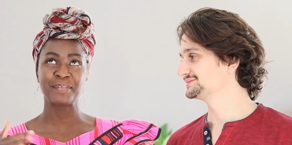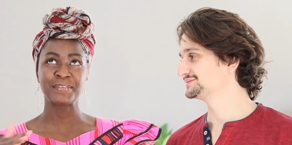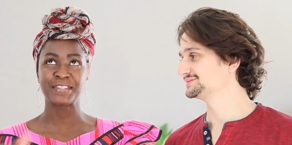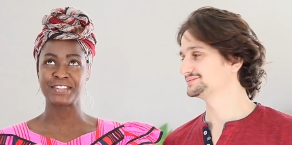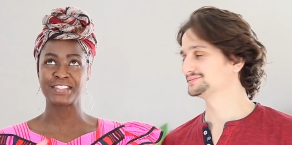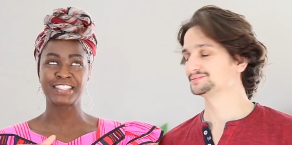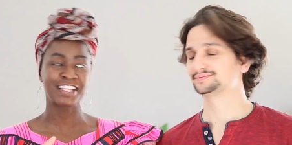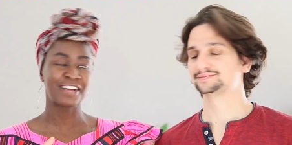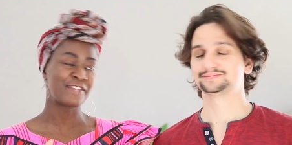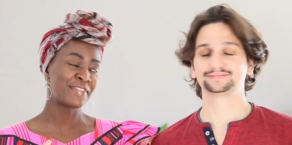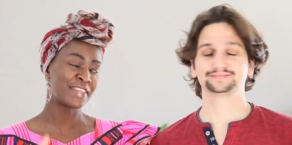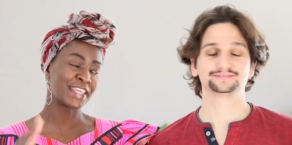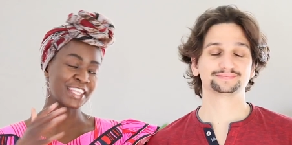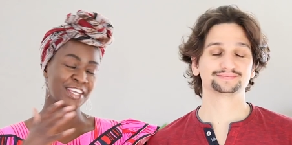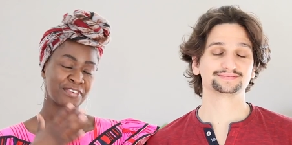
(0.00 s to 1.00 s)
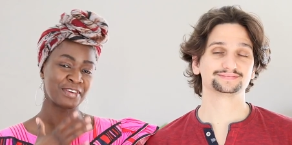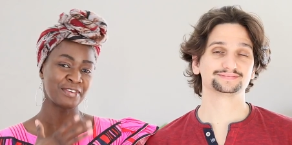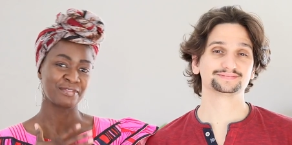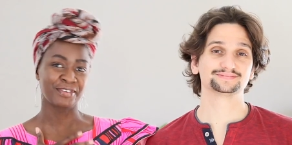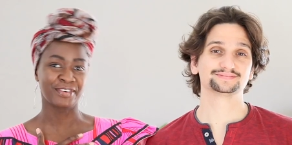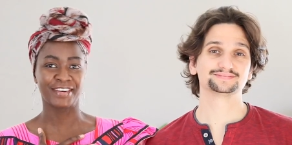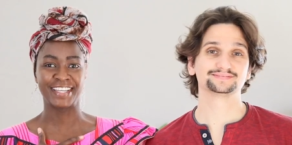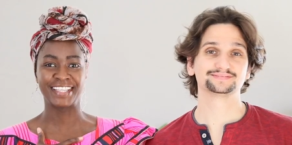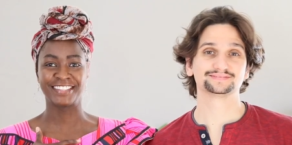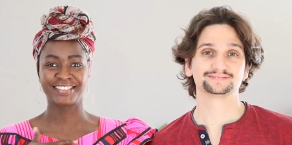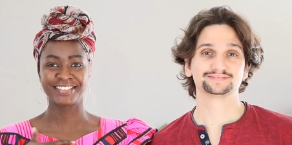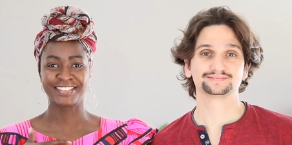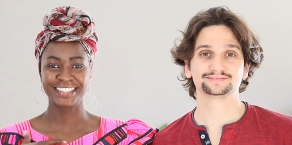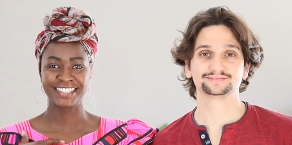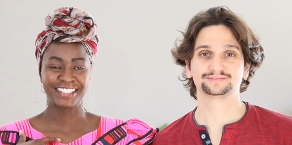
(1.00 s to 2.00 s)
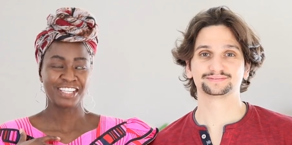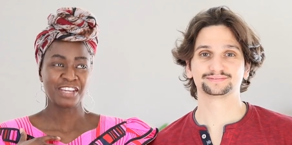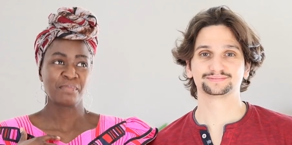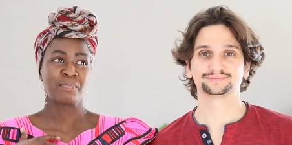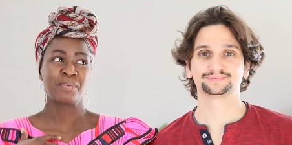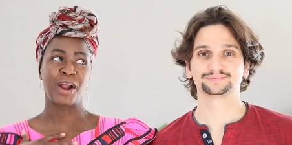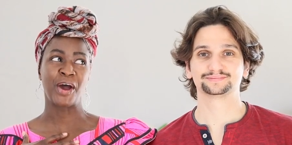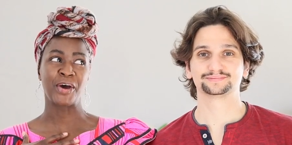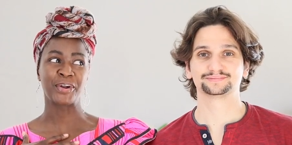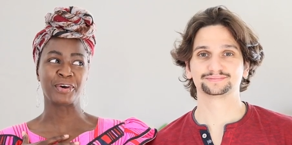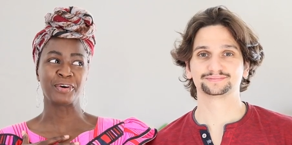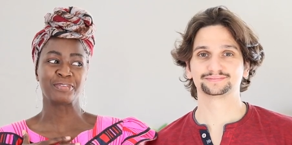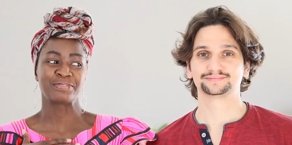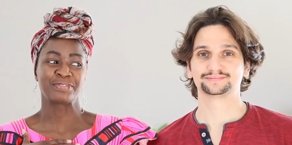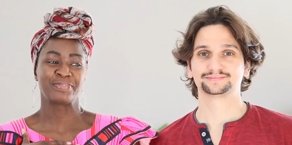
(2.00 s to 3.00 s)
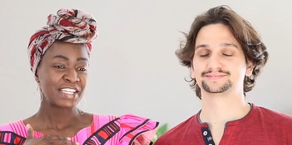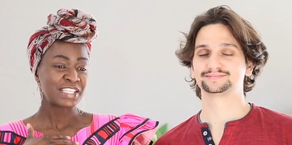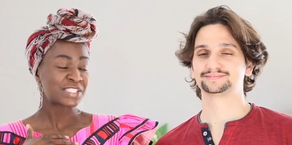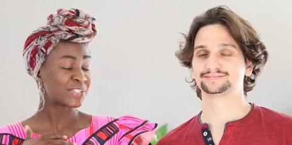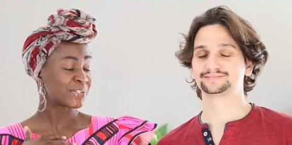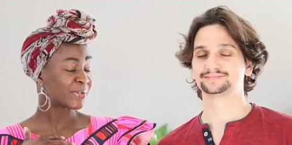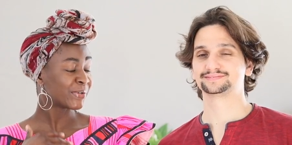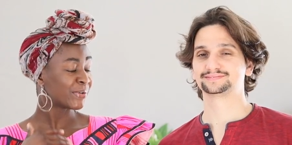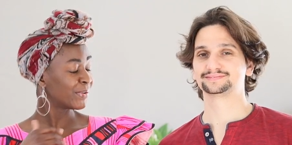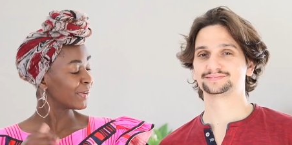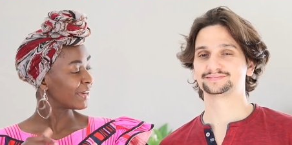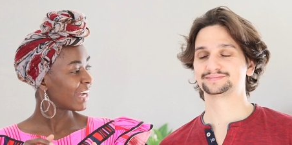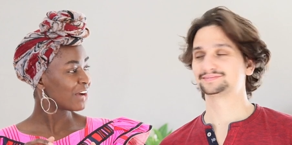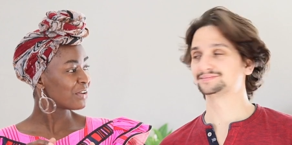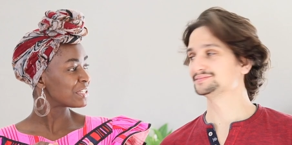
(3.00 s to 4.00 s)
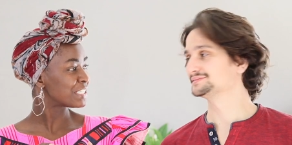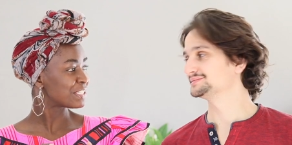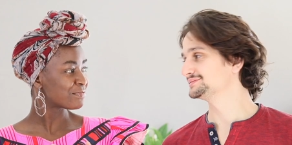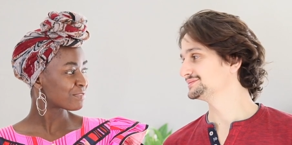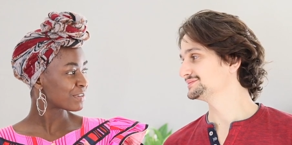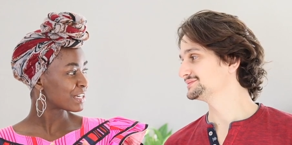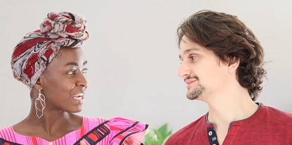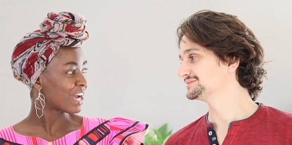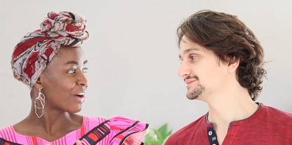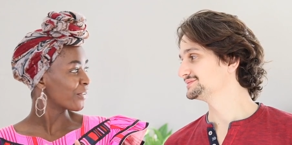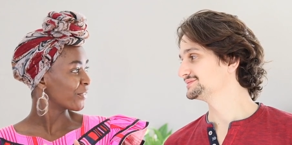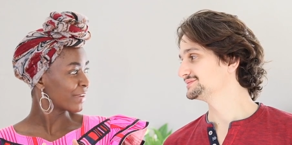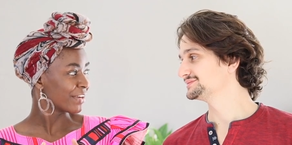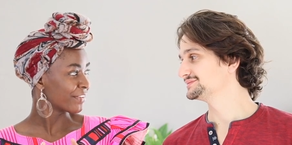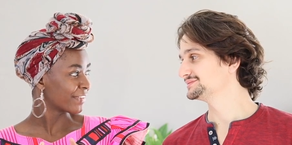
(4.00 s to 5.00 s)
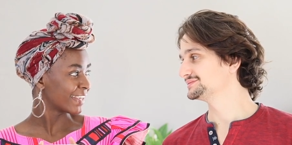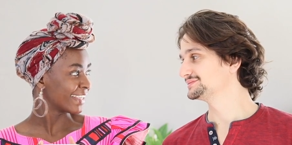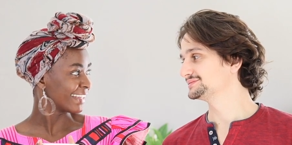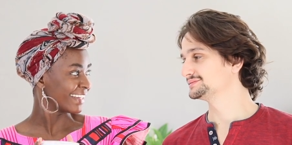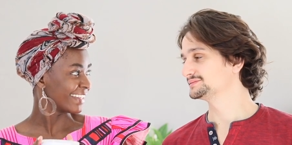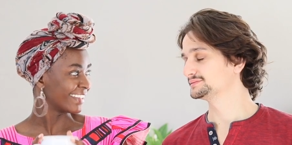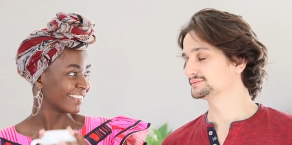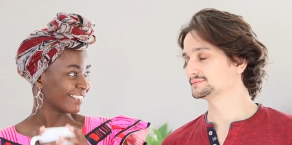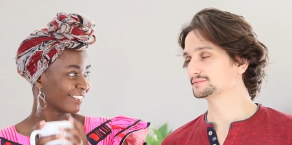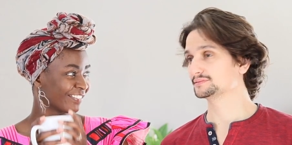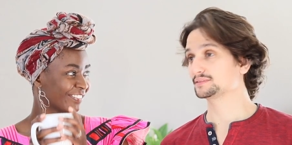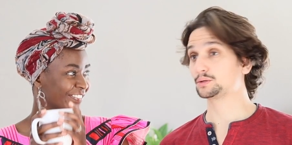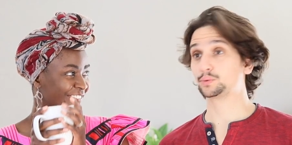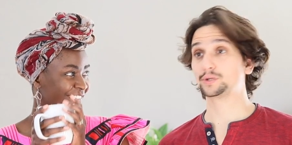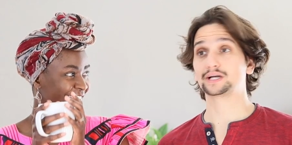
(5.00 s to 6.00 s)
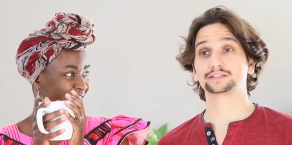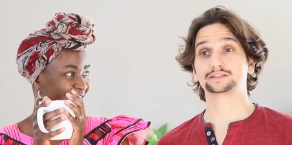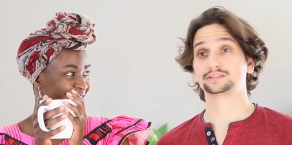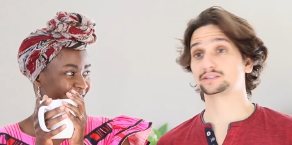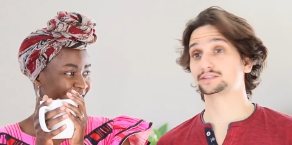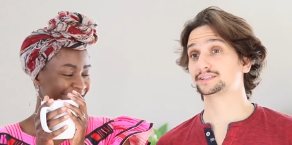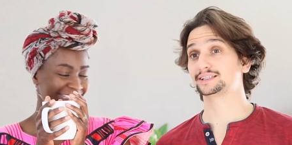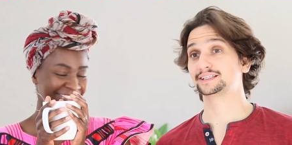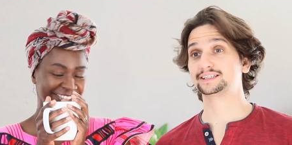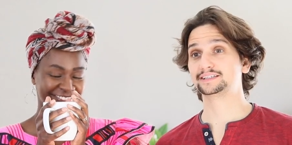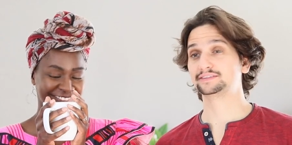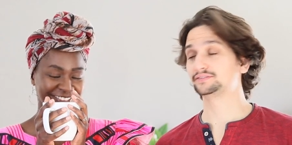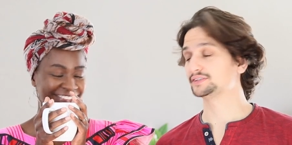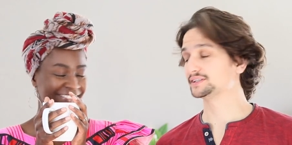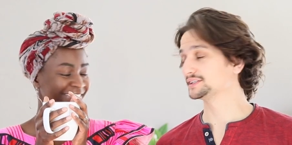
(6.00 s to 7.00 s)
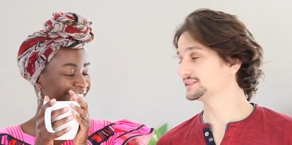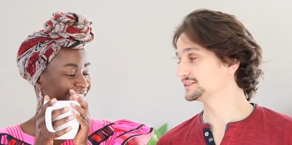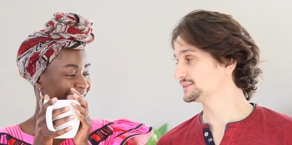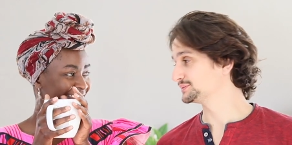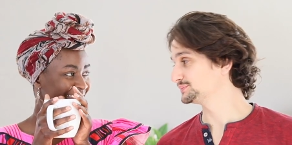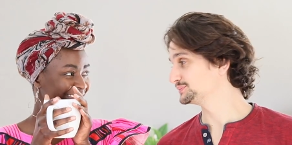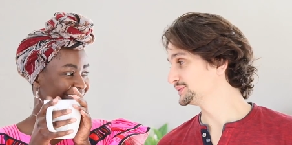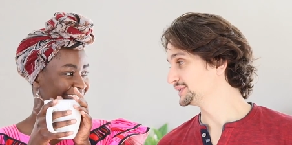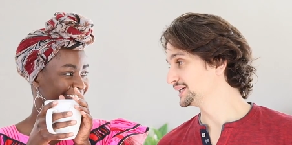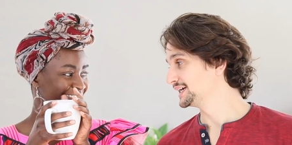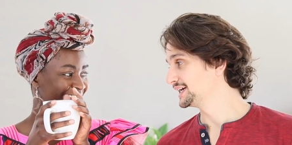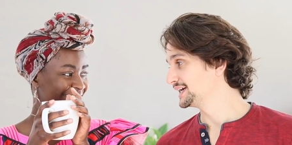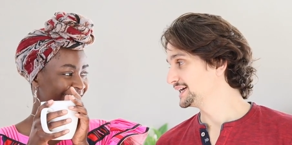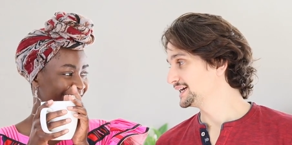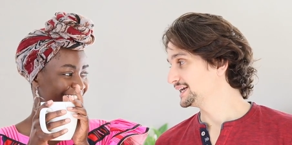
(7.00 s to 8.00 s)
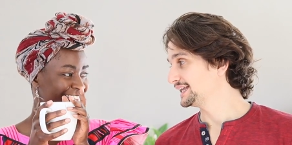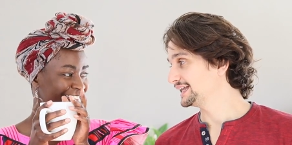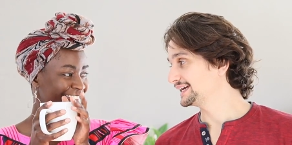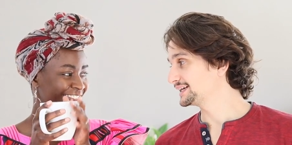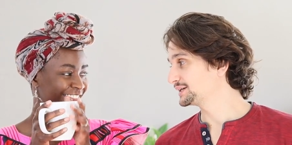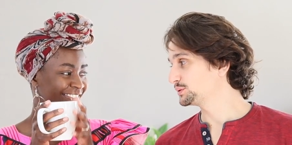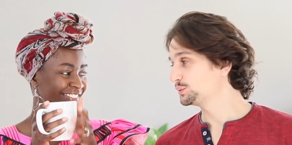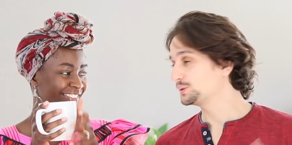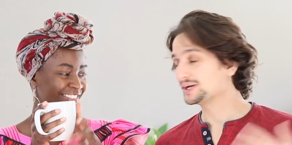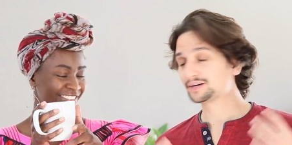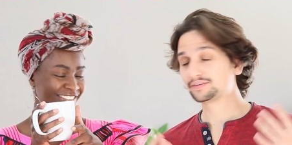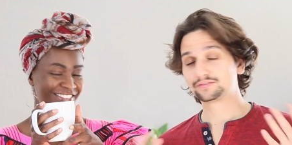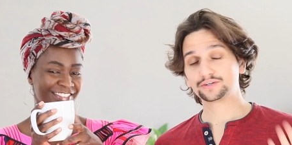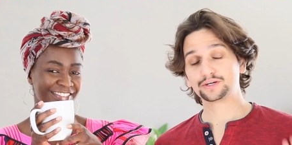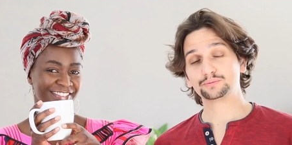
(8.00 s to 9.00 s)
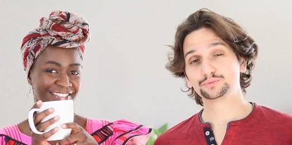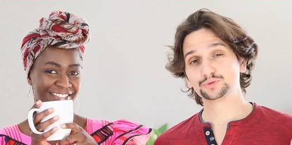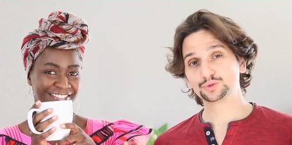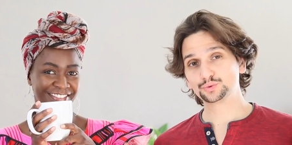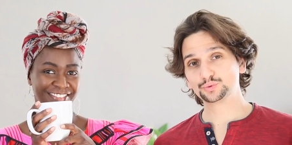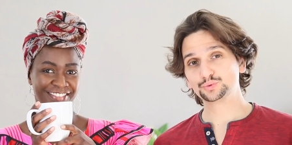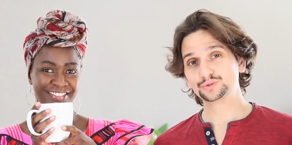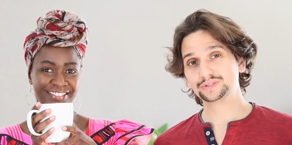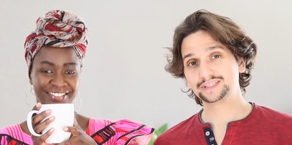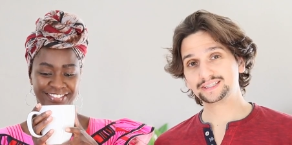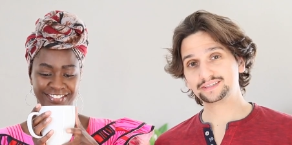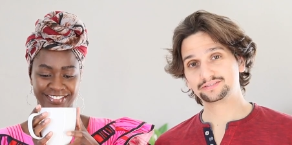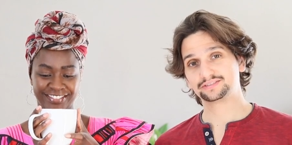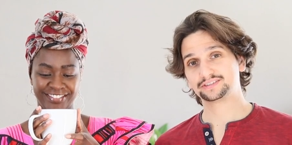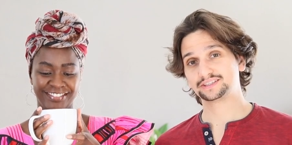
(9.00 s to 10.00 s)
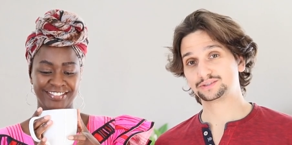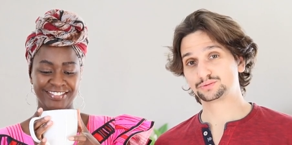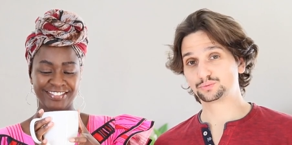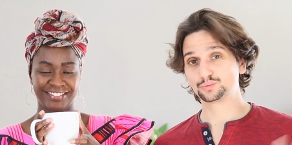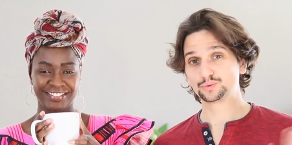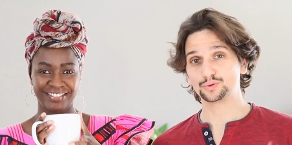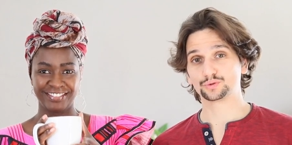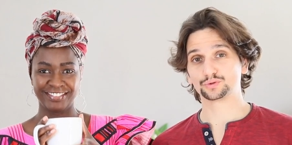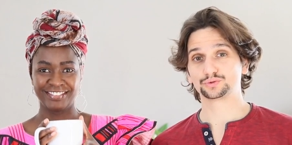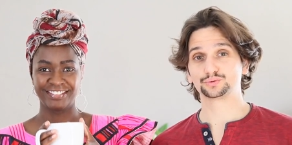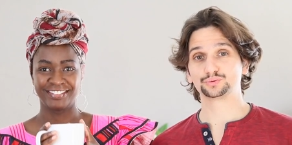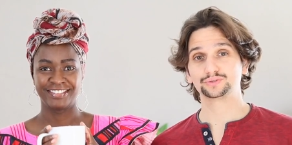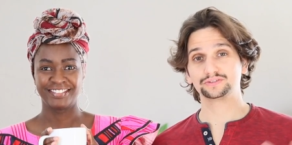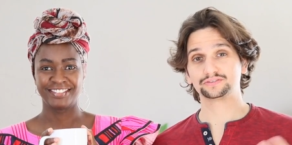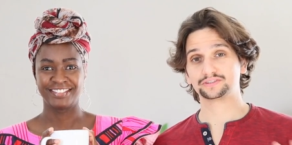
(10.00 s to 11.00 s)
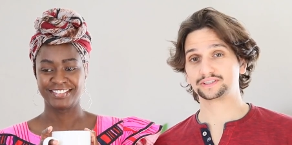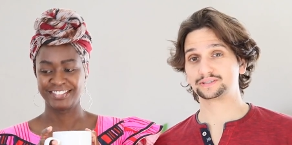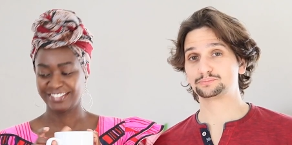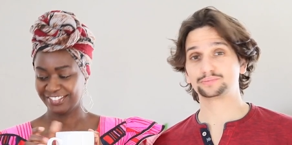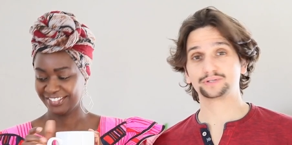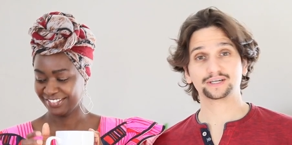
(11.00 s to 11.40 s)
Speaker 1: up to something that we are very proud of. So how different are we really?
Speaker 2: We are totally different. Like we are from two different worlds, two different